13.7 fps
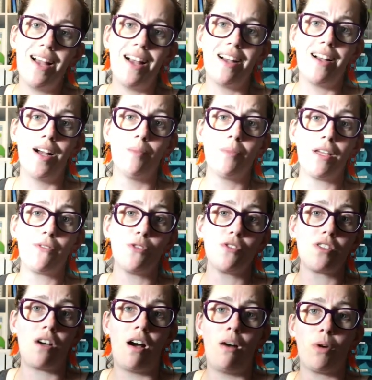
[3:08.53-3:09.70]
if you
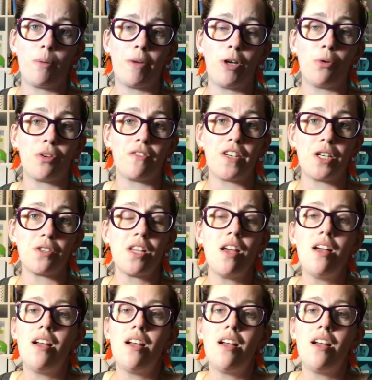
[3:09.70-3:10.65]
saw one of my older videos,